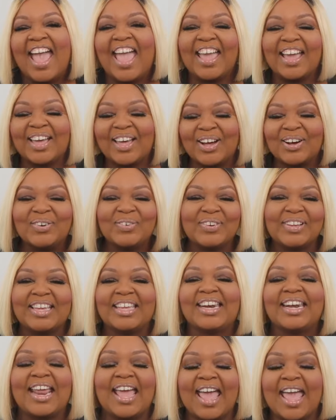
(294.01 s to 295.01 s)
And go
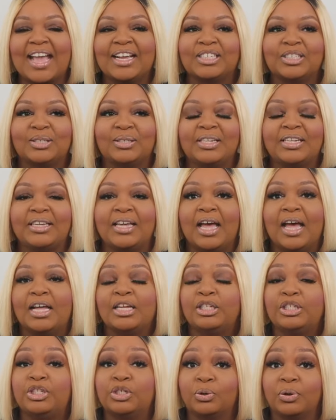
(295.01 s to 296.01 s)
in and actually
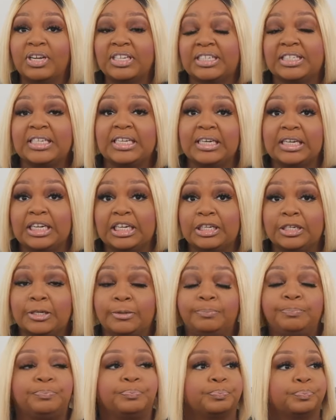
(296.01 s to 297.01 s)
dress it
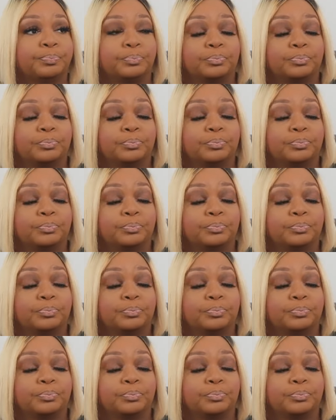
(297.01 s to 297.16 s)
up.